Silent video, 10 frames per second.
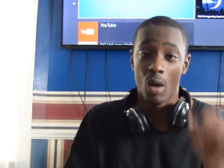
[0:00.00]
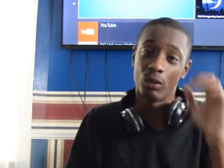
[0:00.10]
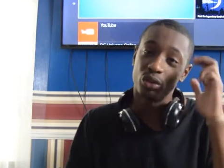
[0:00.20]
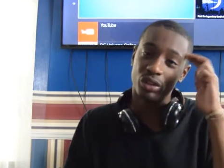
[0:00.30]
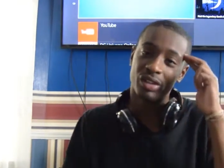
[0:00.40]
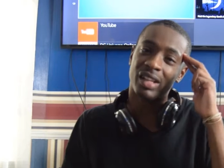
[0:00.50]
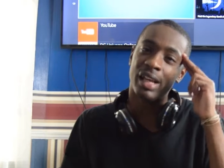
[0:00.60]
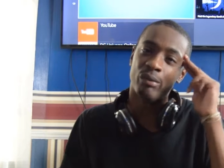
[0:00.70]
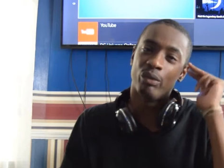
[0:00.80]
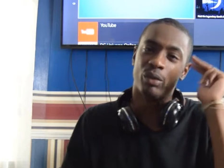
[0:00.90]
I want you to just
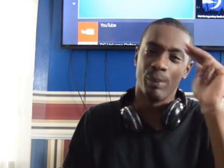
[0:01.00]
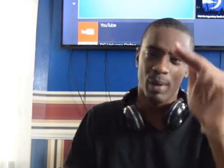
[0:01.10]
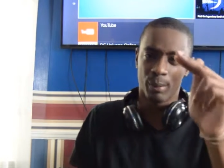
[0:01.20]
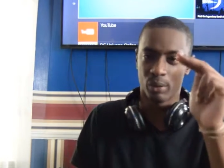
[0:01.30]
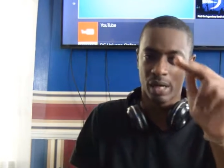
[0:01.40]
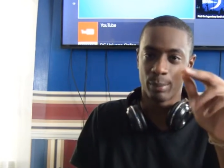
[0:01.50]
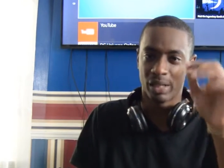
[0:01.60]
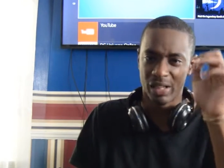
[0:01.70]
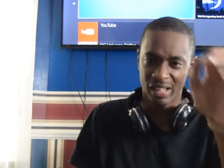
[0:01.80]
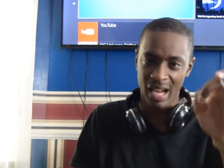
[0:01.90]
keep remembering that planet.